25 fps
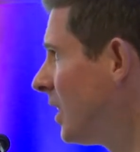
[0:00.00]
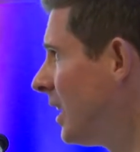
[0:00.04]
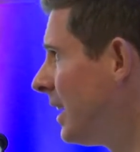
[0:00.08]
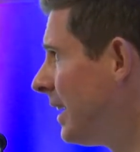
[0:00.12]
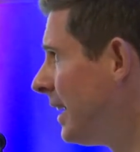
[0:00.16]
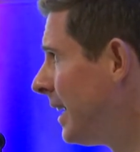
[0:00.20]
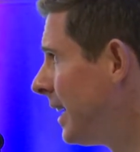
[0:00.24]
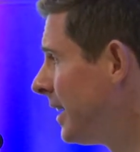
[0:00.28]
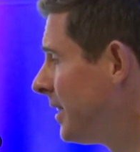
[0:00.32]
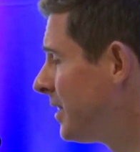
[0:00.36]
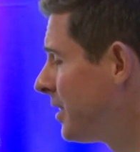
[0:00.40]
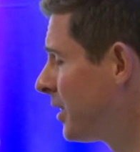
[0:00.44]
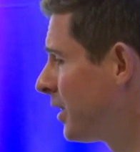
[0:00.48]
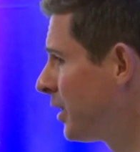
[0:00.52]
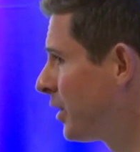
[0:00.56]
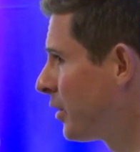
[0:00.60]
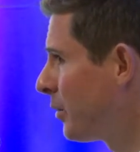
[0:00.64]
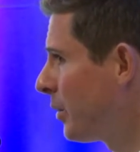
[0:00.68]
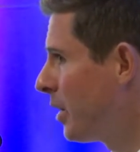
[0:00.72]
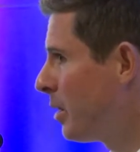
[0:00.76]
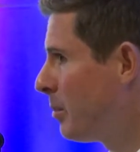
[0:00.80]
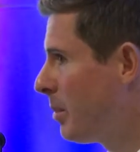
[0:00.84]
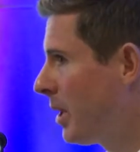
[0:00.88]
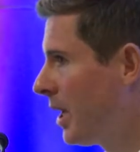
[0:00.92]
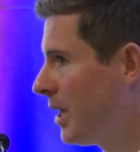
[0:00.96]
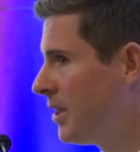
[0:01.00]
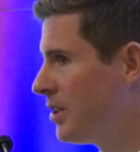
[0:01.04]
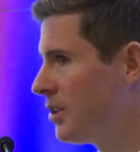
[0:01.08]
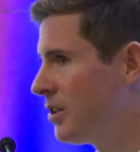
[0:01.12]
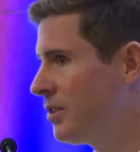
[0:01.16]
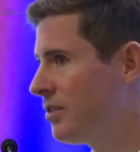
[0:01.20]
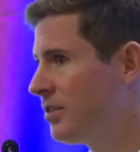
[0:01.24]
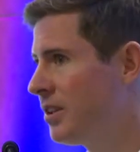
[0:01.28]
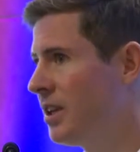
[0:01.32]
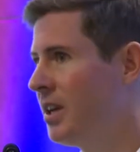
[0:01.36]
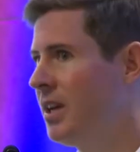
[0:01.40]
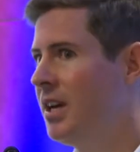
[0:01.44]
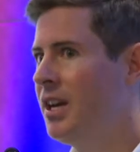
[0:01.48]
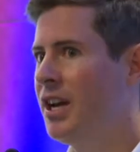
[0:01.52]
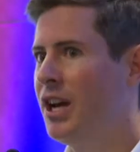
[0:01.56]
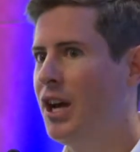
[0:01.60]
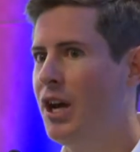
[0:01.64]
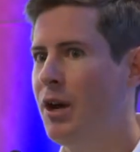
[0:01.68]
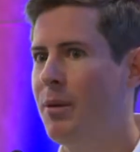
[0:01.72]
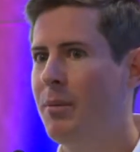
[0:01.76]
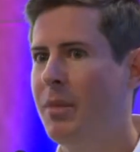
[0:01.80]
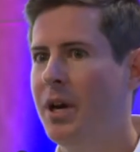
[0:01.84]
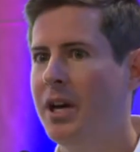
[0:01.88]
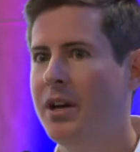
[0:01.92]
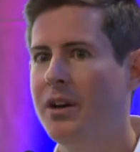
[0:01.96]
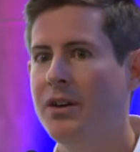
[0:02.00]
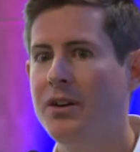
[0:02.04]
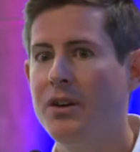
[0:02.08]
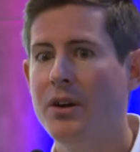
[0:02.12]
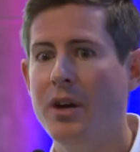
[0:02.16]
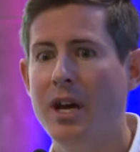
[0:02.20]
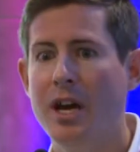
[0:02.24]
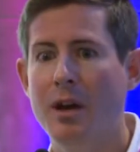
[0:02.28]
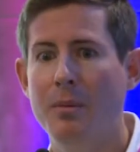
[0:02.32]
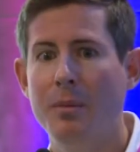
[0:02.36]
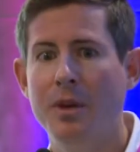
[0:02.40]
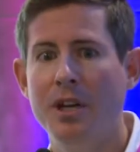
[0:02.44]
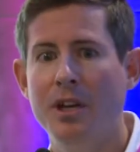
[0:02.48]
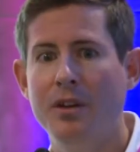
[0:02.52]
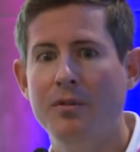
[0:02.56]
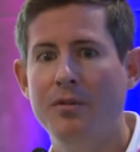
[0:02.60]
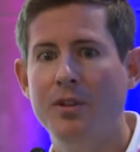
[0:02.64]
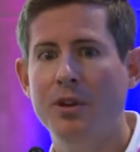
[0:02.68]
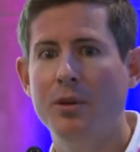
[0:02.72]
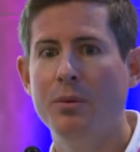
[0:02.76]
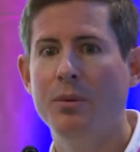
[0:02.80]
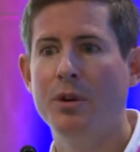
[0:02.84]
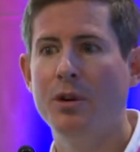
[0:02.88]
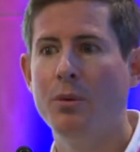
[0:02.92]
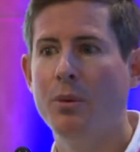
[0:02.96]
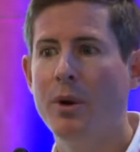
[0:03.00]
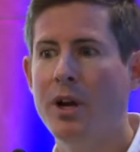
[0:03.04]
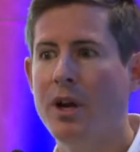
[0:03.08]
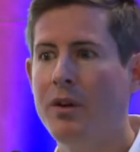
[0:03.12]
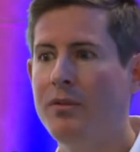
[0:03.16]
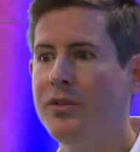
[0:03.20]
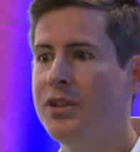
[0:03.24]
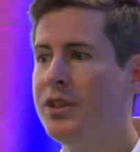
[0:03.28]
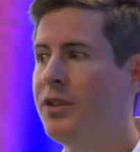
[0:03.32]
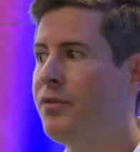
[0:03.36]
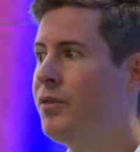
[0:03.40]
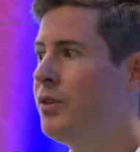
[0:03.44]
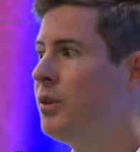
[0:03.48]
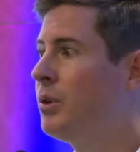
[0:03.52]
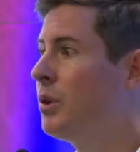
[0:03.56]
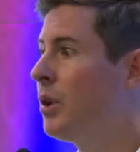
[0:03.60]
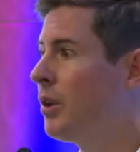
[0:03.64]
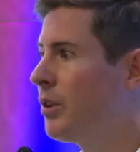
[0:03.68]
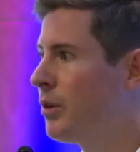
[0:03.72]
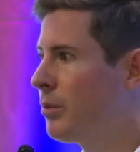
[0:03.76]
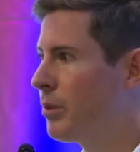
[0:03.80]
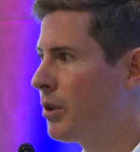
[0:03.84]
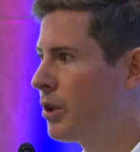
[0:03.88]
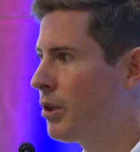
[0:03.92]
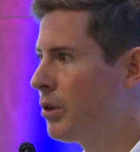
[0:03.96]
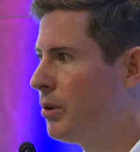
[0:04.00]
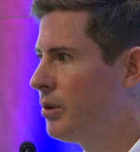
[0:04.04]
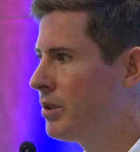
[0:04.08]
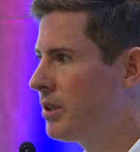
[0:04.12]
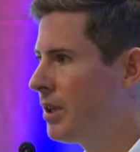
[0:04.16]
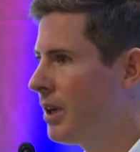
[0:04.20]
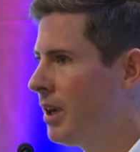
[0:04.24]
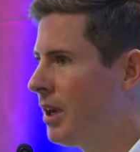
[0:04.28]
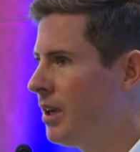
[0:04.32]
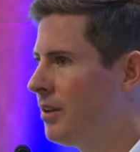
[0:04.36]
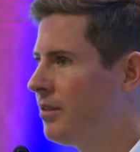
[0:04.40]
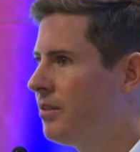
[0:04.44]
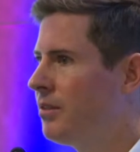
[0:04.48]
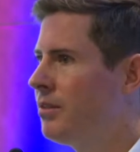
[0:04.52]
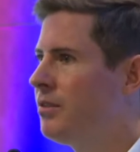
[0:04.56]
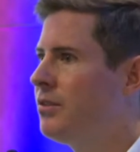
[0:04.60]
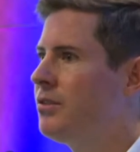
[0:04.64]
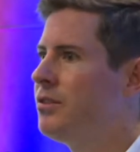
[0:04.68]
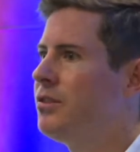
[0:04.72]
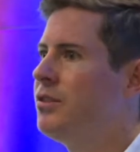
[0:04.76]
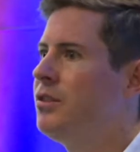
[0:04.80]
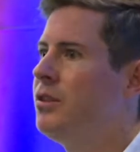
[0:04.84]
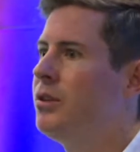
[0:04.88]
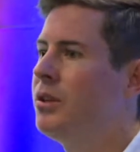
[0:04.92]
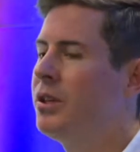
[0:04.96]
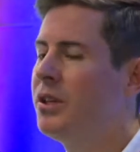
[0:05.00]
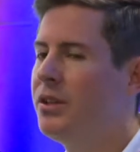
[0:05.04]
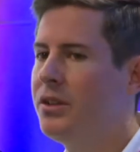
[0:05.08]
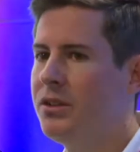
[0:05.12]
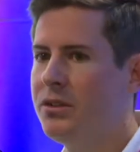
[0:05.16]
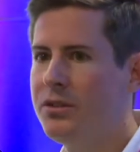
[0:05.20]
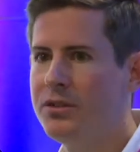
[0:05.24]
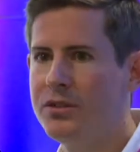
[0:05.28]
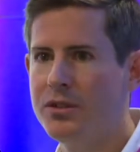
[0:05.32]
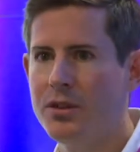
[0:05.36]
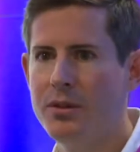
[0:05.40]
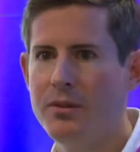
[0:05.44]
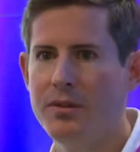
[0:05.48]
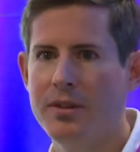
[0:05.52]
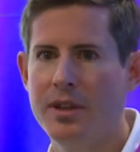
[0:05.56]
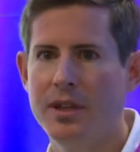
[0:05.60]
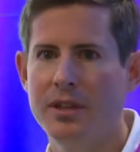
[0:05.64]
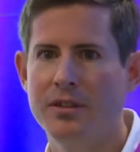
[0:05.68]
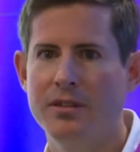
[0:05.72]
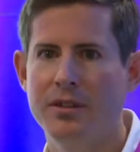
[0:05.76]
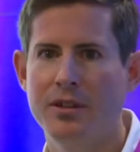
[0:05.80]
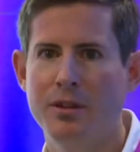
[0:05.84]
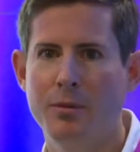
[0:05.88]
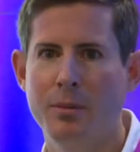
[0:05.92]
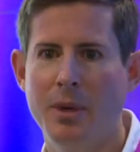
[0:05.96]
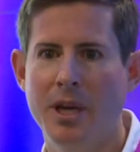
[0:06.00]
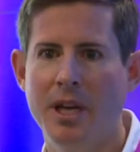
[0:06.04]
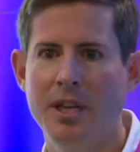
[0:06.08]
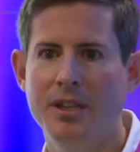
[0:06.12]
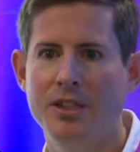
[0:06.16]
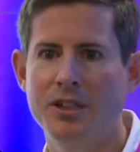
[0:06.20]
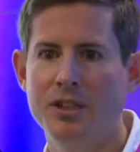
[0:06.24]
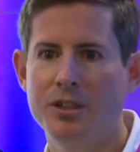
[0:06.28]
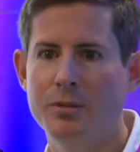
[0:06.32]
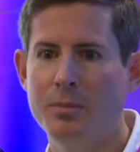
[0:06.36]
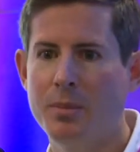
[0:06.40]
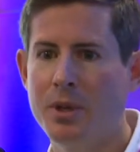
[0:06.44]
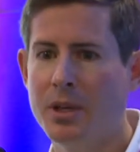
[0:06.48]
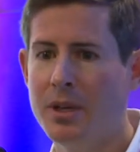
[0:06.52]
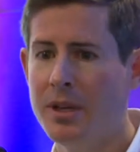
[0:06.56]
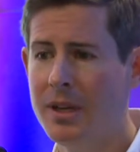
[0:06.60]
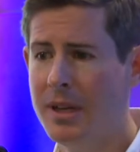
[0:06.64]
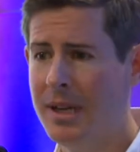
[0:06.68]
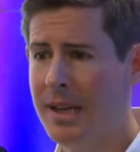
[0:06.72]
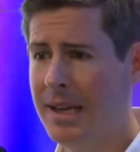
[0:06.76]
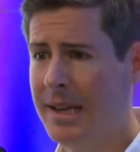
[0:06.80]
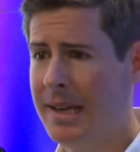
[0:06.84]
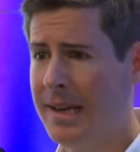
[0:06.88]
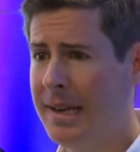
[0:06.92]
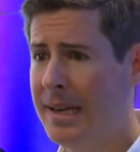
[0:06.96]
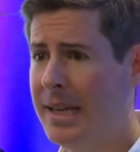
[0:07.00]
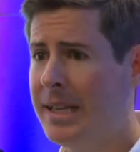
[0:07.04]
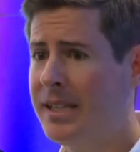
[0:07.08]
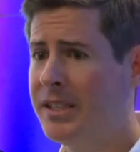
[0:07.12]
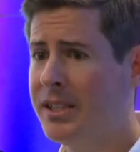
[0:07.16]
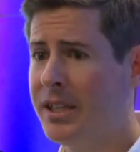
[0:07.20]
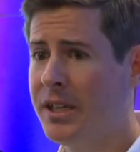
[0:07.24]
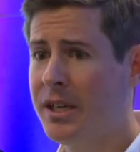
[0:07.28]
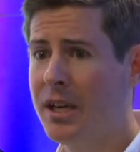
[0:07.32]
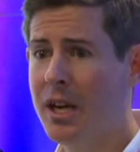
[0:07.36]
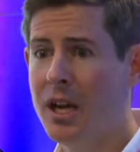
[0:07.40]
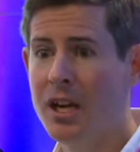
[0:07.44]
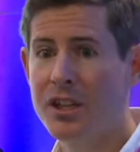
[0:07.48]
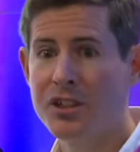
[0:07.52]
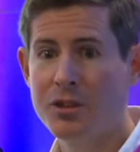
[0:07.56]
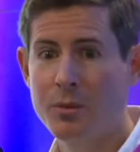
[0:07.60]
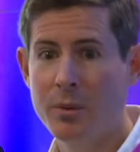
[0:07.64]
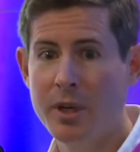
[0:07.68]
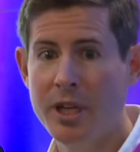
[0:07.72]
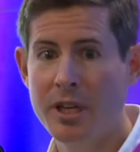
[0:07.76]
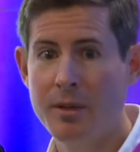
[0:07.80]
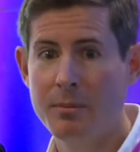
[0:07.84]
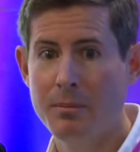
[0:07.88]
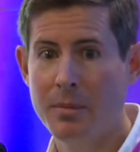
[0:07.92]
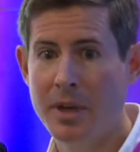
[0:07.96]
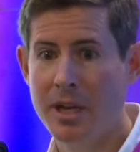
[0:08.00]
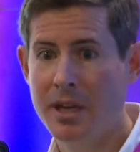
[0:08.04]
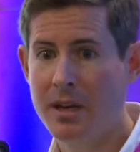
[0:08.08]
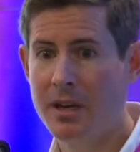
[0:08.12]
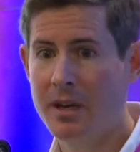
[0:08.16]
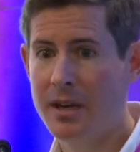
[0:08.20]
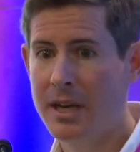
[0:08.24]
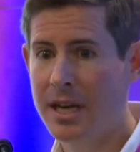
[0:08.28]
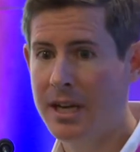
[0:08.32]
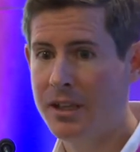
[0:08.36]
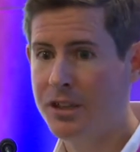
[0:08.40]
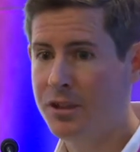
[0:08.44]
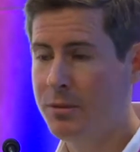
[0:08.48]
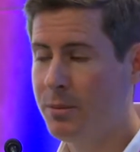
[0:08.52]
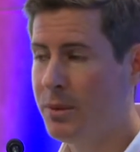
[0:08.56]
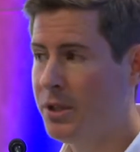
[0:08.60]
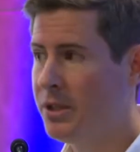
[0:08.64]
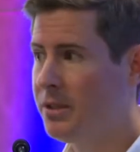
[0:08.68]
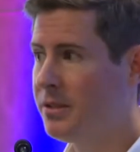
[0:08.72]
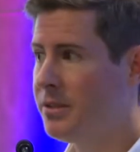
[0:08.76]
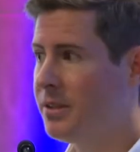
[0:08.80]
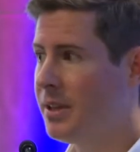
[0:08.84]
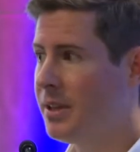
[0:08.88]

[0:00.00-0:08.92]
LinkedIn career pages. I don't know how many of you were aware. Obviously, if you've got the recruiter license, you can do certain things on the pages. But LinkedIn last week made an announcement